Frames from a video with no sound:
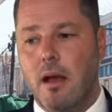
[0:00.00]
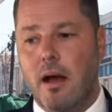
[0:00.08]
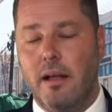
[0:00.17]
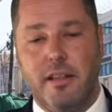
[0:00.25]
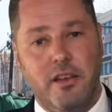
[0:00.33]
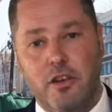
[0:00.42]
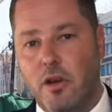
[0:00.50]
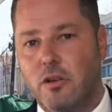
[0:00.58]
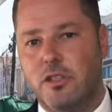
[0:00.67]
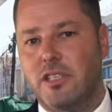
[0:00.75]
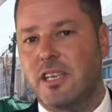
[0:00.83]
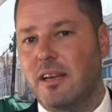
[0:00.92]
and then you go
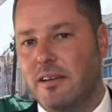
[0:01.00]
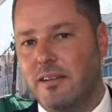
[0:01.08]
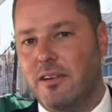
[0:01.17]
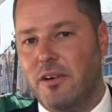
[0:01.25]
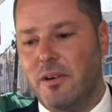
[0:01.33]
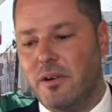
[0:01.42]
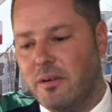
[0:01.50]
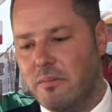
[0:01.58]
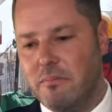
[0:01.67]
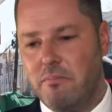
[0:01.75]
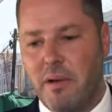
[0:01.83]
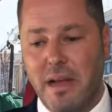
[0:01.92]
to check on your
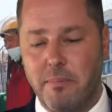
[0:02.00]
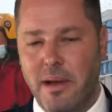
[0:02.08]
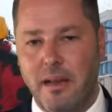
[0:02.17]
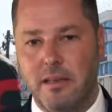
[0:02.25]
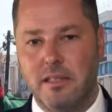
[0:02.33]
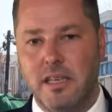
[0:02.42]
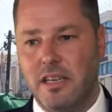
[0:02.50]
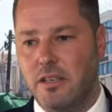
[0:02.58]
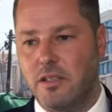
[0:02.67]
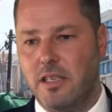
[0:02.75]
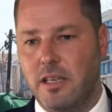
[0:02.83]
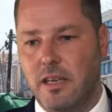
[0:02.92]
bank balance and you
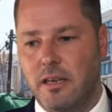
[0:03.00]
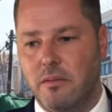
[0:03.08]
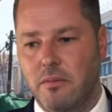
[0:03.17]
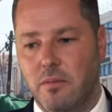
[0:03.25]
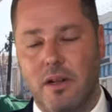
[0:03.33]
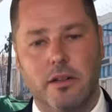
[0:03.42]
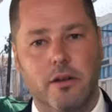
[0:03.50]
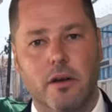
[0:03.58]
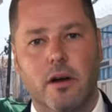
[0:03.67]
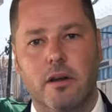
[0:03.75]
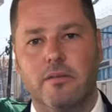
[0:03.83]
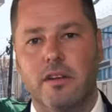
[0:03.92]
see that, well, you
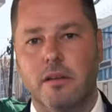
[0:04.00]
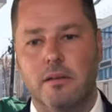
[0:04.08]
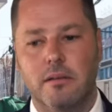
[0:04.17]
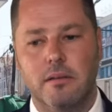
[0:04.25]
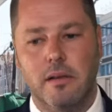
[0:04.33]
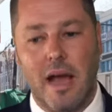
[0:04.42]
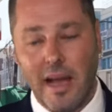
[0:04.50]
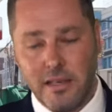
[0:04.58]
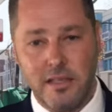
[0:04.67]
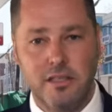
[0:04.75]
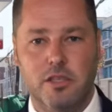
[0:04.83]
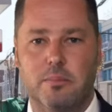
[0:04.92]
can't even
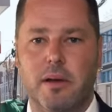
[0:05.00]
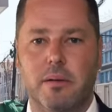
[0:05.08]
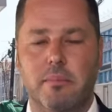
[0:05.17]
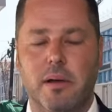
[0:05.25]
access your bank